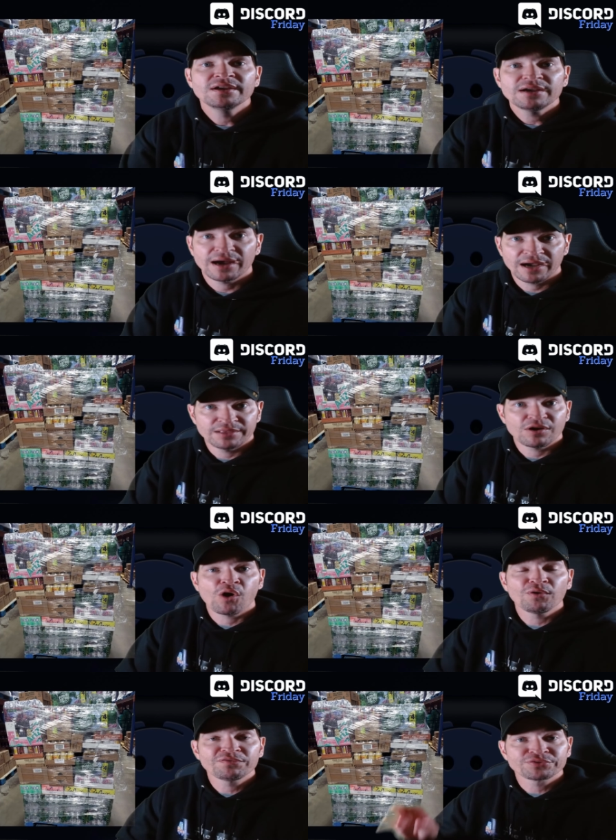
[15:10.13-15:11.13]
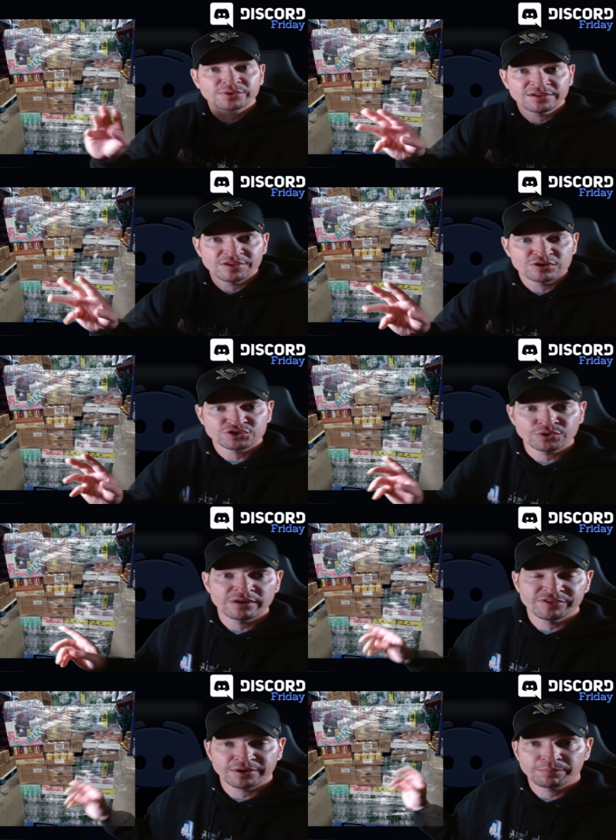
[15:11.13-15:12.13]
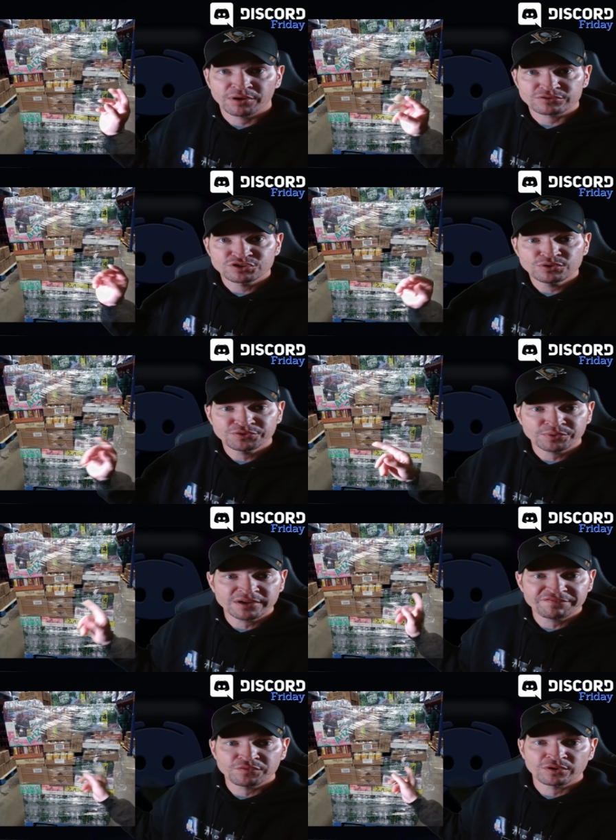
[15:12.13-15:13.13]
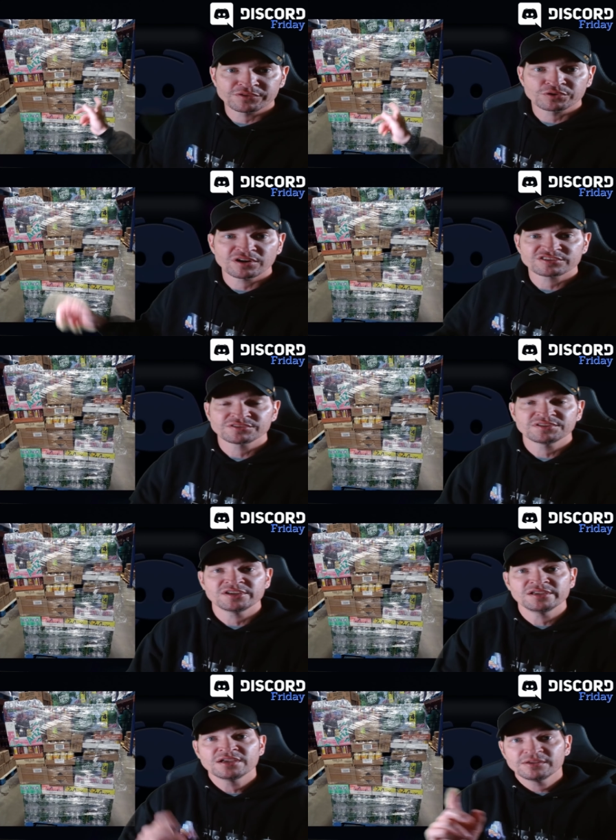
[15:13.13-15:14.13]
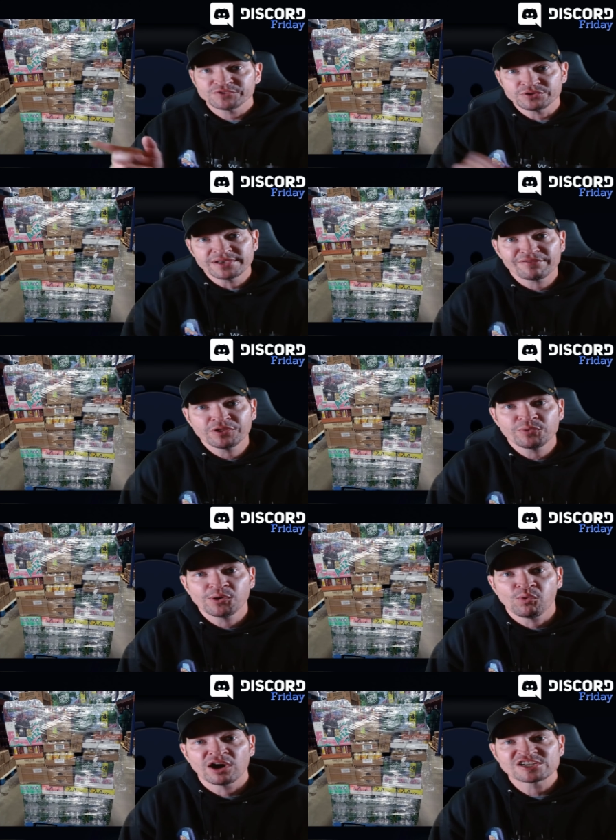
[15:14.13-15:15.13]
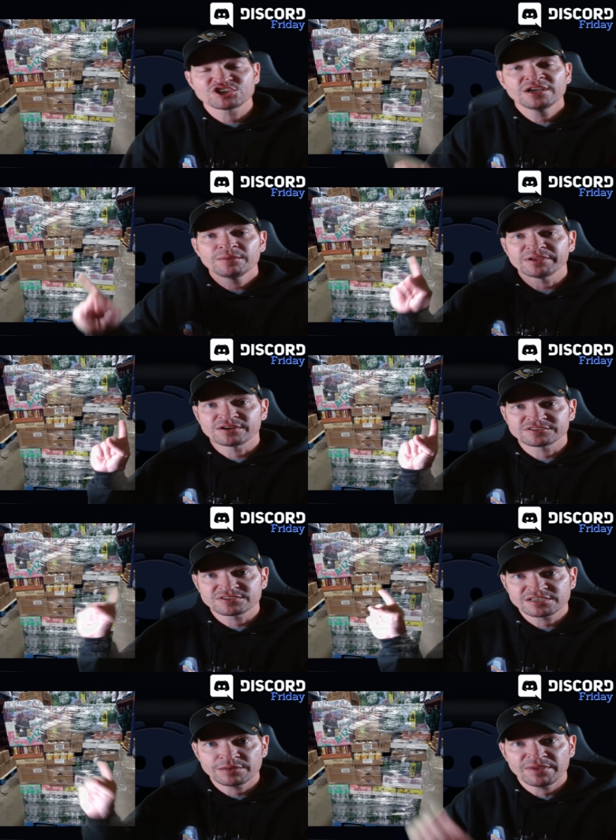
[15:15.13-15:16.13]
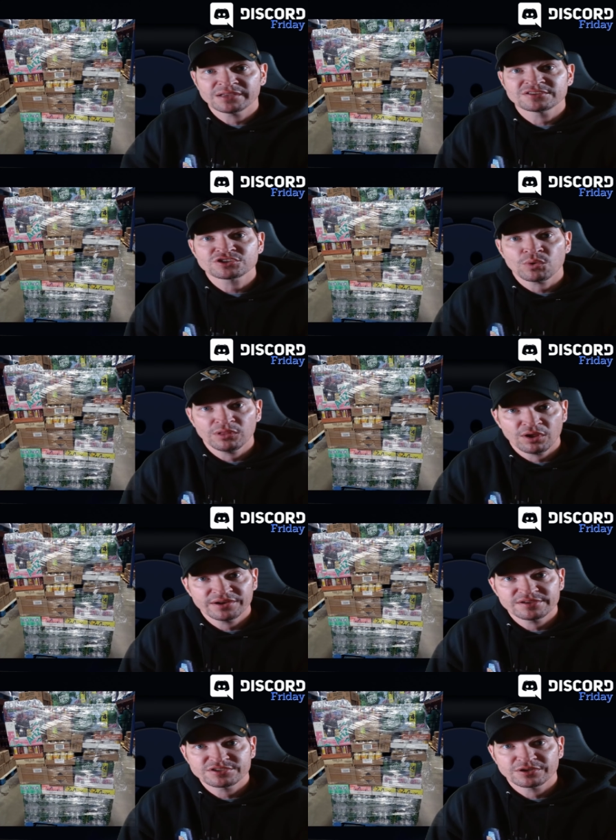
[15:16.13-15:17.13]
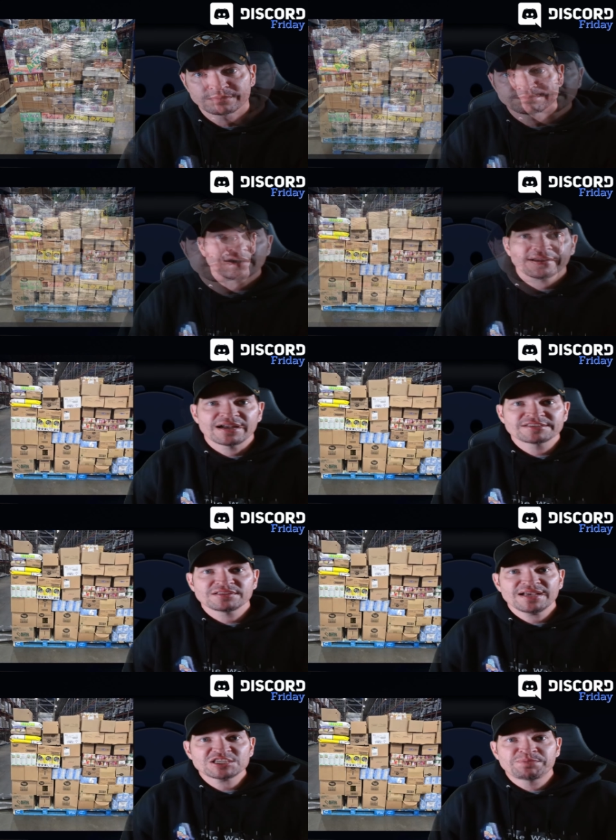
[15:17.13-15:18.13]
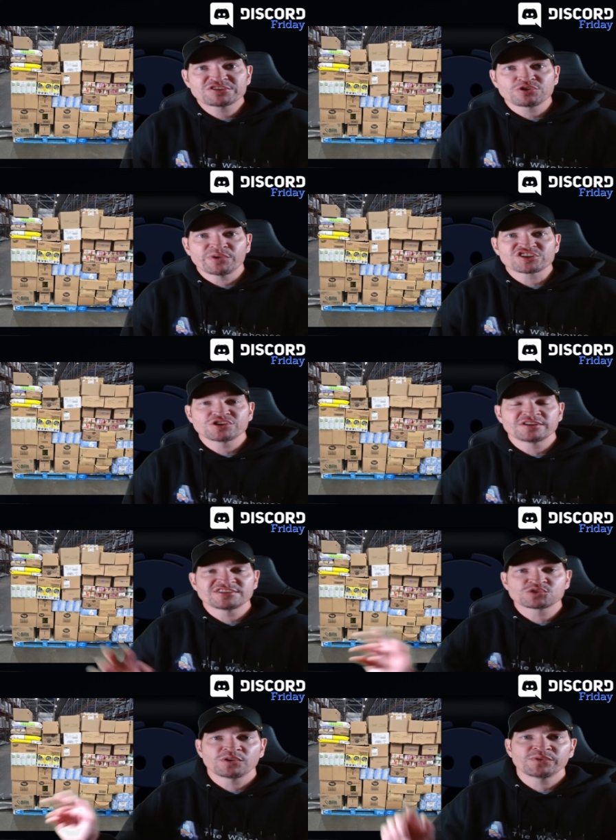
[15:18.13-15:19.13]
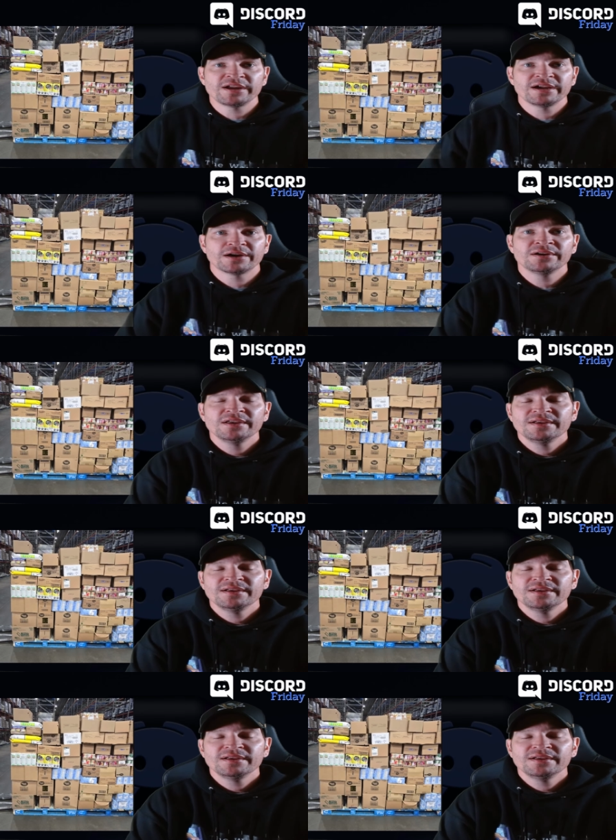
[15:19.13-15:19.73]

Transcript: Uh, all three of those are over there. Part two, three, and four of the cross and T. You definitely want to watch because it's going to make this go a lot easier. All right, guys. The last picture I want to show is this one right here.